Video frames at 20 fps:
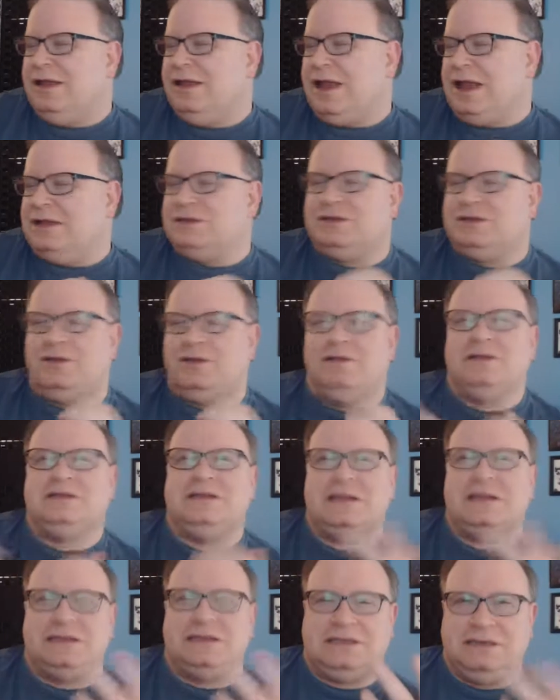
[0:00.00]
and so it
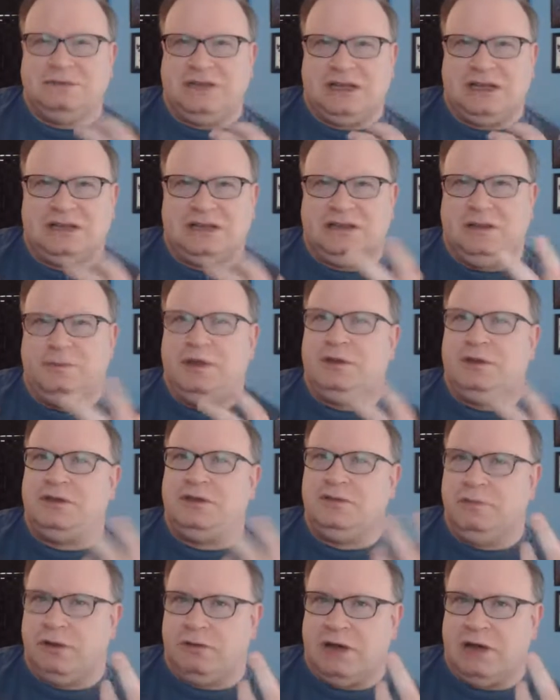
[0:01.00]
seems like a little bit
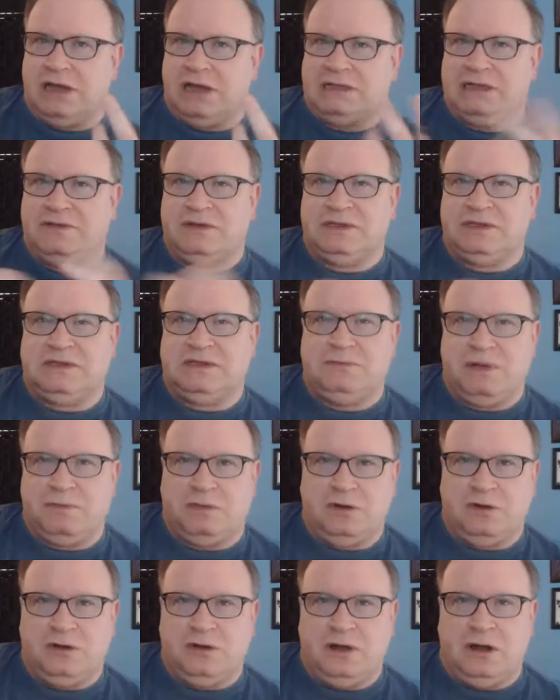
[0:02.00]
too aggressive, and some
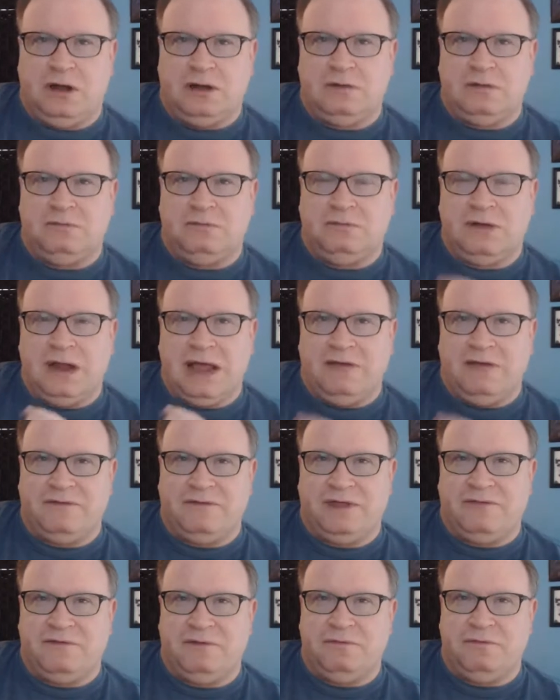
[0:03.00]
people
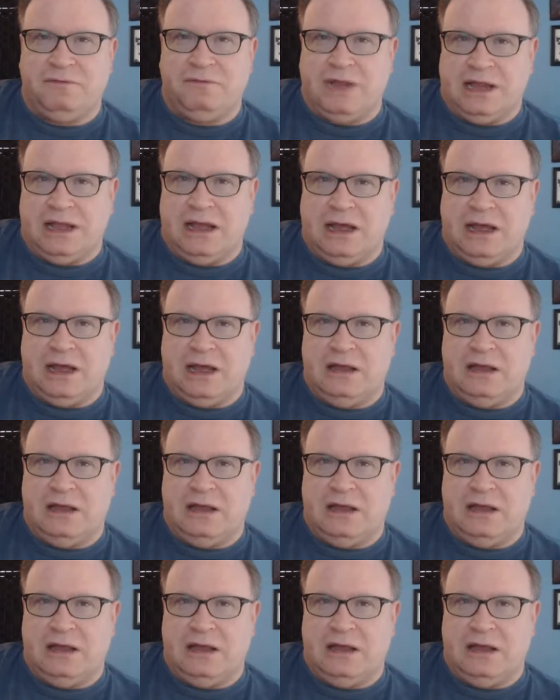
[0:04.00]
have given me